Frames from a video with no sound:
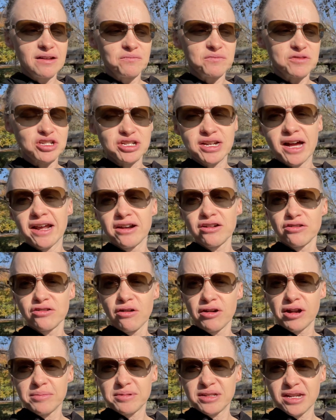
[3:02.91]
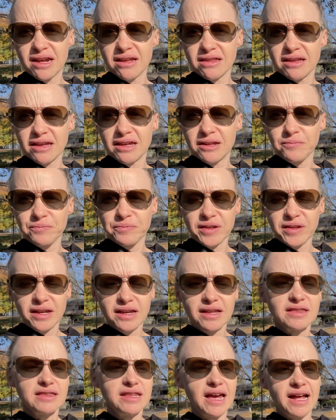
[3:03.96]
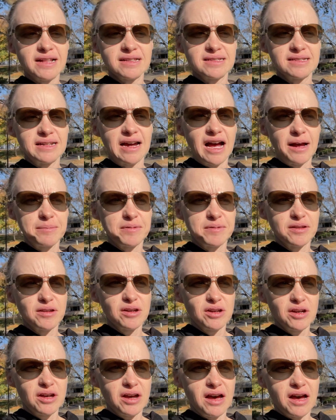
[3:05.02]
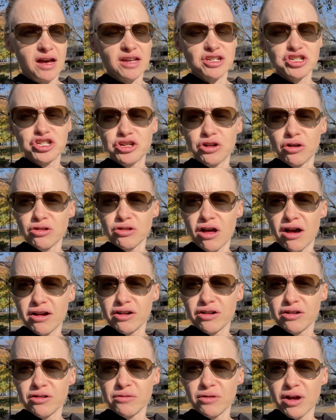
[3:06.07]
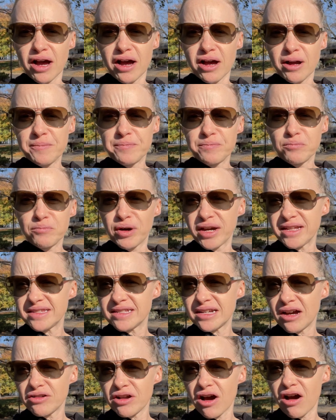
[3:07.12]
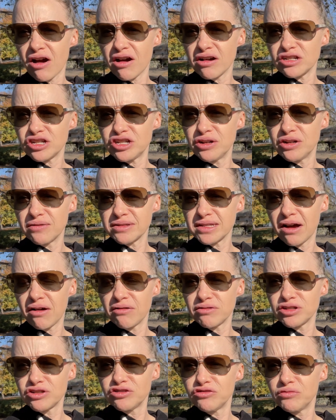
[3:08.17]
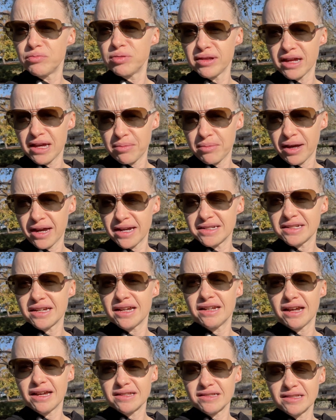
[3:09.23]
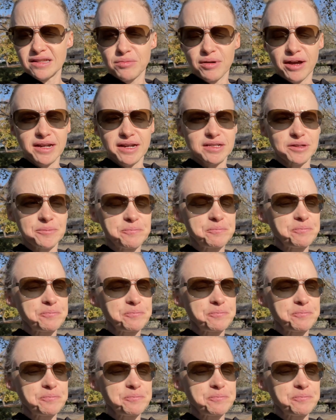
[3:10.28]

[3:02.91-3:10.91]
She got her grown-up teeth in. That stopped. She no longer bites down hard. She knows how to play bite and nicely bite.